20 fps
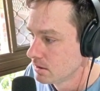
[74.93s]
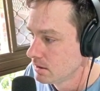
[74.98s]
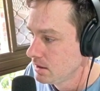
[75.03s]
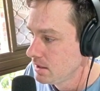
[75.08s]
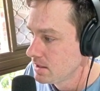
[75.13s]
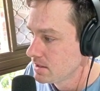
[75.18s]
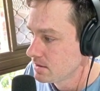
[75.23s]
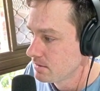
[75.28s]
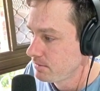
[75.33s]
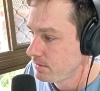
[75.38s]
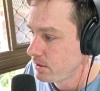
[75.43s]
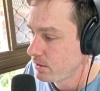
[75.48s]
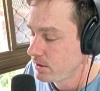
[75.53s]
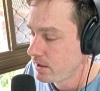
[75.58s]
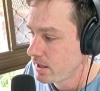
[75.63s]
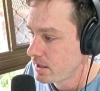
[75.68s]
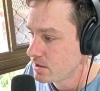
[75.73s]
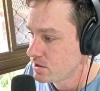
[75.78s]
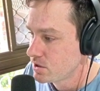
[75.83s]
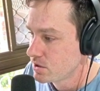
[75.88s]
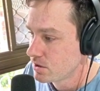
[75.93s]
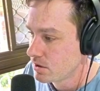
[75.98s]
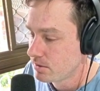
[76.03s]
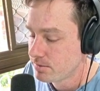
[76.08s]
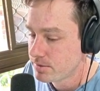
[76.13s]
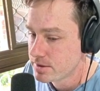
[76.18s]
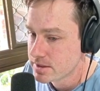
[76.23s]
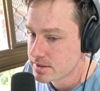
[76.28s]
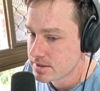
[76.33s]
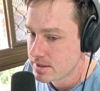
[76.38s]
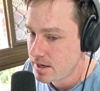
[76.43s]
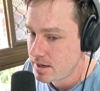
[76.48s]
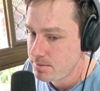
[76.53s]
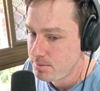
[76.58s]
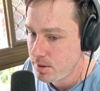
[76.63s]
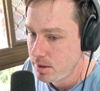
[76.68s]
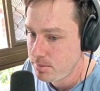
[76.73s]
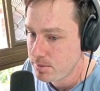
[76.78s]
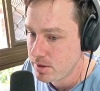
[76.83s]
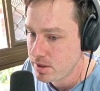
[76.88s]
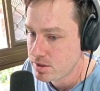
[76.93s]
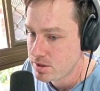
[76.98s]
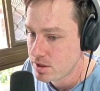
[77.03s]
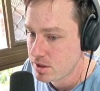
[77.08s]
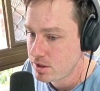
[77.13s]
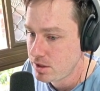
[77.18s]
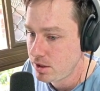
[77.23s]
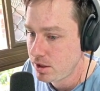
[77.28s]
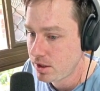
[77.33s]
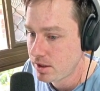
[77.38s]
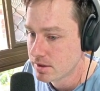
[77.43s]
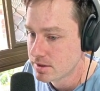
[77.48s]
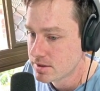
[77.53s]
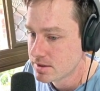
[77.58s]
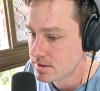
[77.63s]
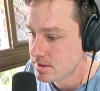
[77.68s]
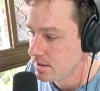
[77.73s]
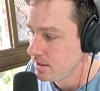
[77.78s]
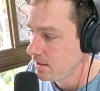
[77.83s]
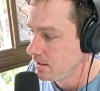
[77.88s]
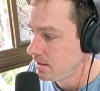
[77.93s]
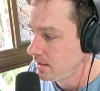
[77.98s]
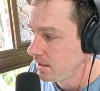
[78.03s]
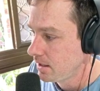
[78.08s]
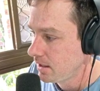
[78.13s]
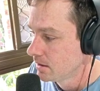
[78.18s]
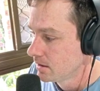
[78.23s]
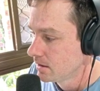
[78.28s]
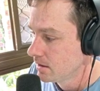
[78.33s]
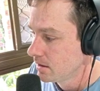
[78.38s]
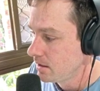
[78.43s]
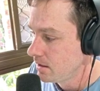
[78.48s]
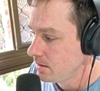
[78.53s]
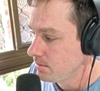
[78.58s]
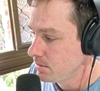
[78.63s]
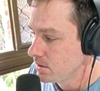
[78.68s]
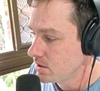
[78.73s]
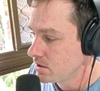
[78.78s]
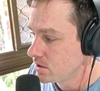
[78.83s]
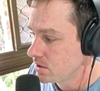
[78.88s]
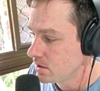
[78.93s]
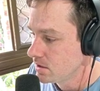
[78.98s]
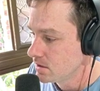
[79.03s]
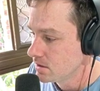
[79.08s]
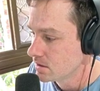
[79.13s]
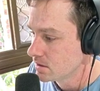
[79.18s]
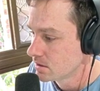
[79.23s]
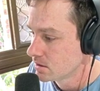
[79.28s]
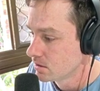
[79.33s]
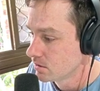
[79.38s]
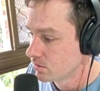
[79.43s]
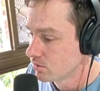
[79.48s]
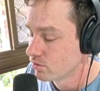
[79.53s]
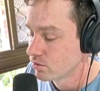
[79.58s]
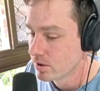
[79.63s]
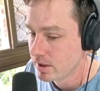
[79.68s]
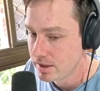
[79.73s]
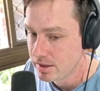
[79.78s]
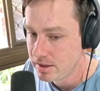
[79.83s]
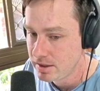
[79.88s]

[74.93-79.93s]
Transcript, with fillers: Here's a variation of the same image and you can see here the image is really really